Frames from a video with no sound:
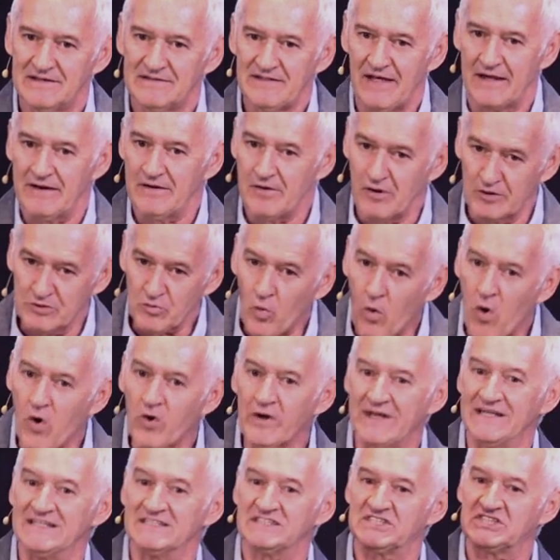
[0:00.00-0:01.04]
They're not
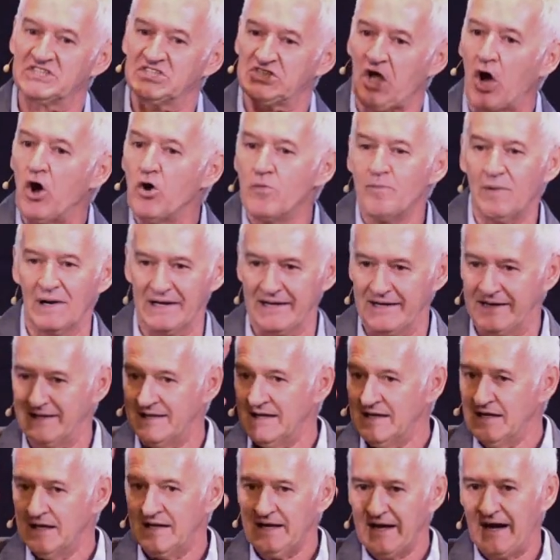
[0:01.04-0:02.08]
walking soberly
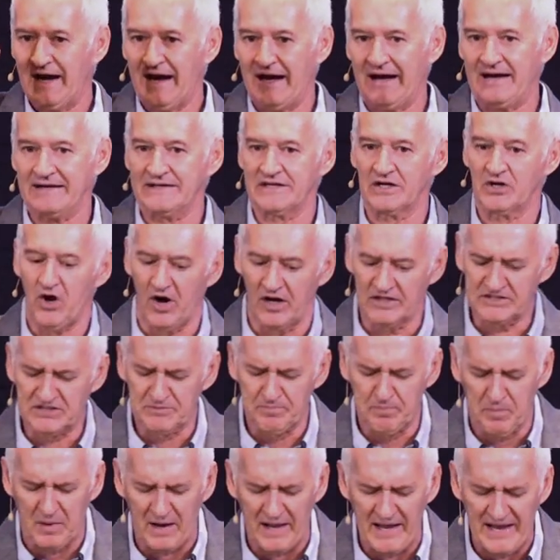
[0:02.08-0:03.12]
under God's
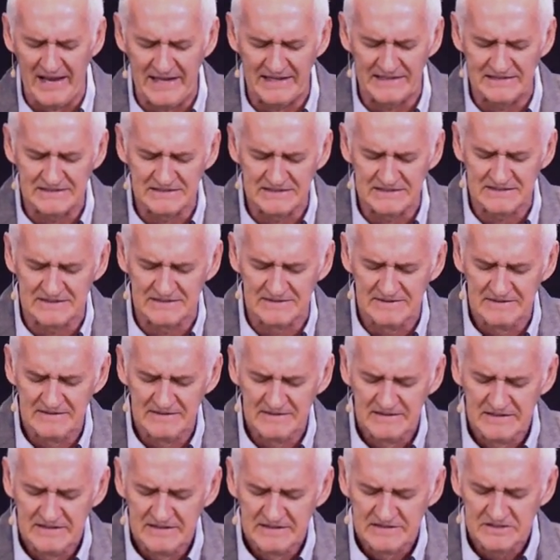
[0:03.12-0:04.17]
plans.
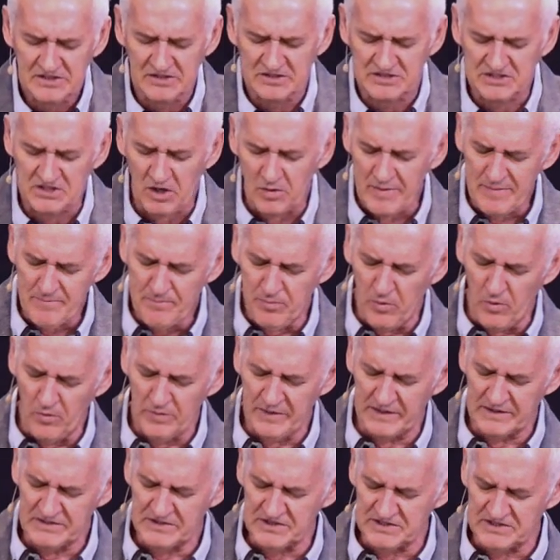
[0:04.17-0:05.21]
So, so
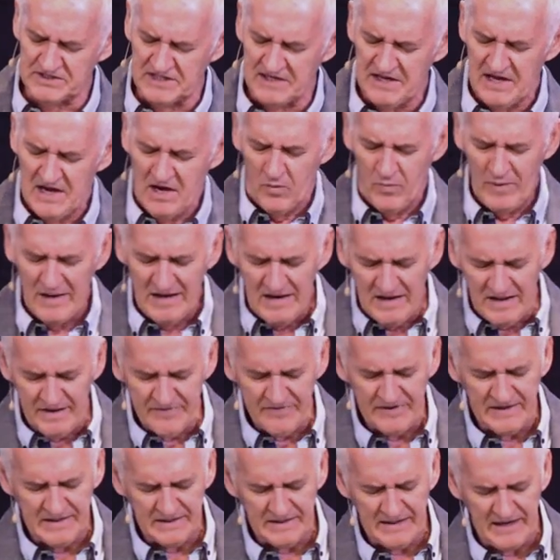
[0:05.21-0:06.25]
important. You see, we're
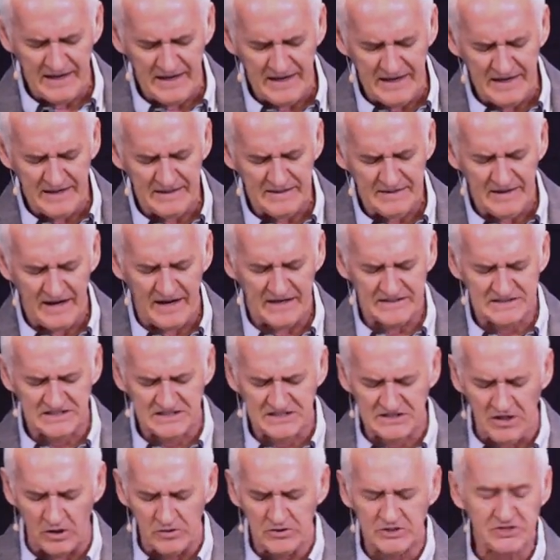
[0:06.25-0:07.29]
living in a
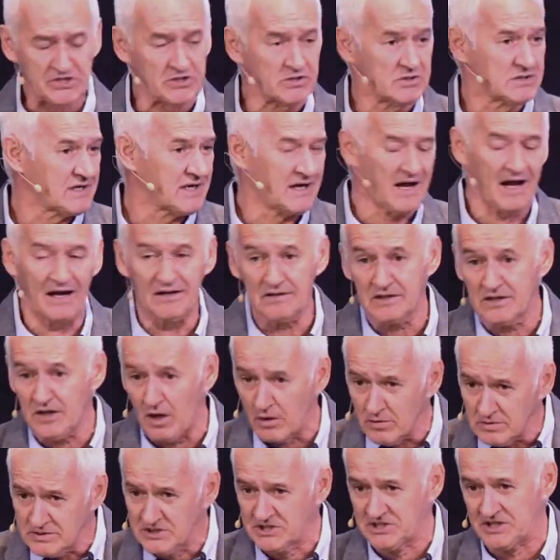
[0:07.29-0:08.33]
social cu-
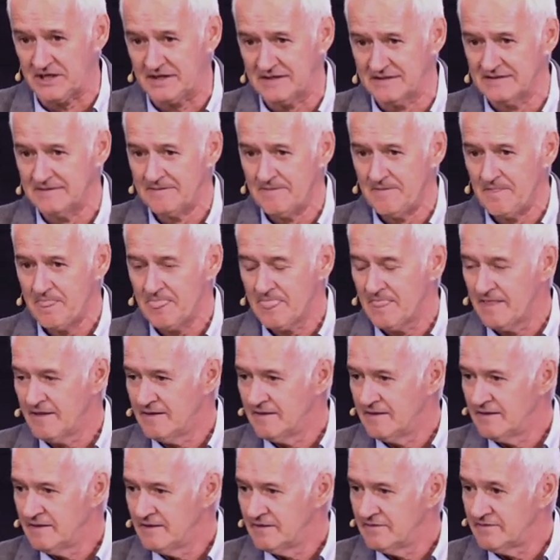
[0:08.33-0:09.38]
culture
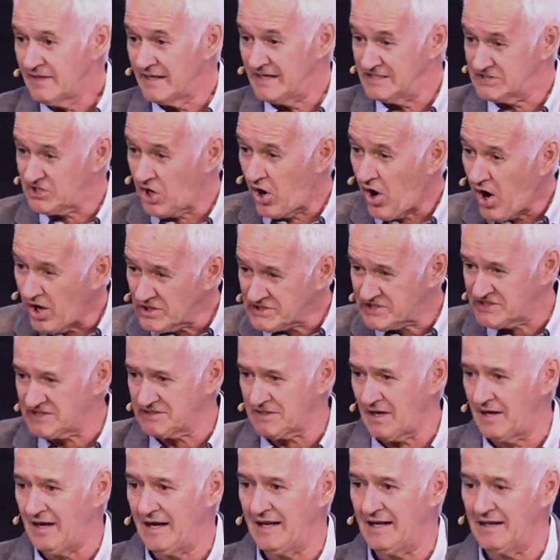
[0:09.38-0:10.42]
that is
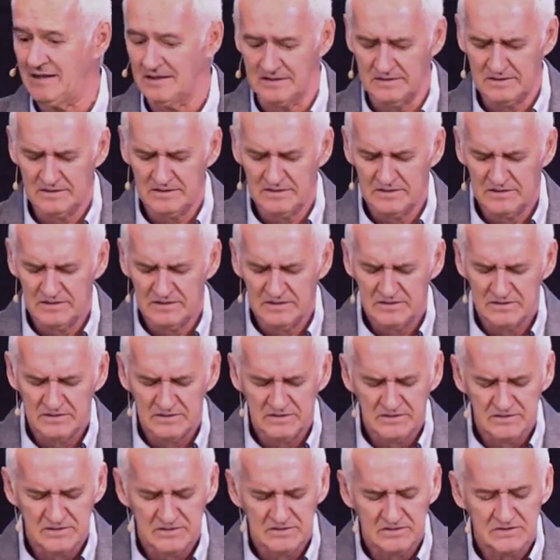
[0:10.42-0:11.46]
hostile
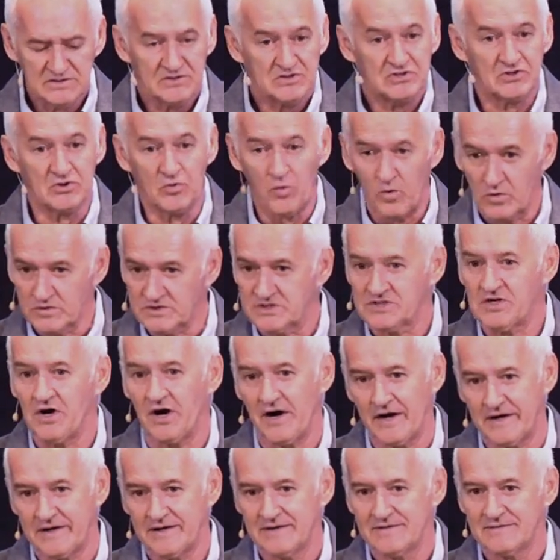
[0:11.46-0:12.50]
towards
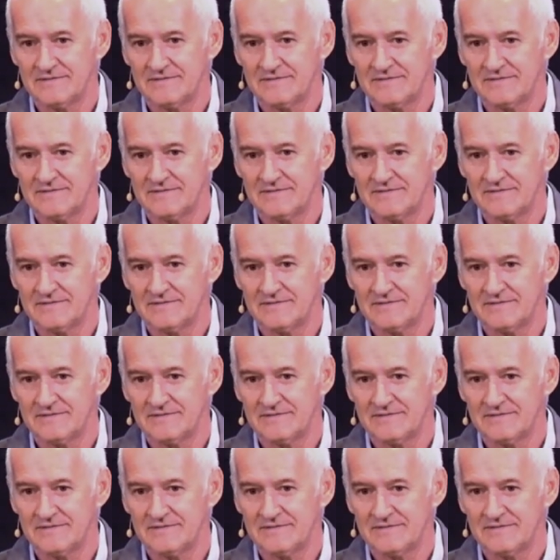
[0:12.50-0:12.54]
God.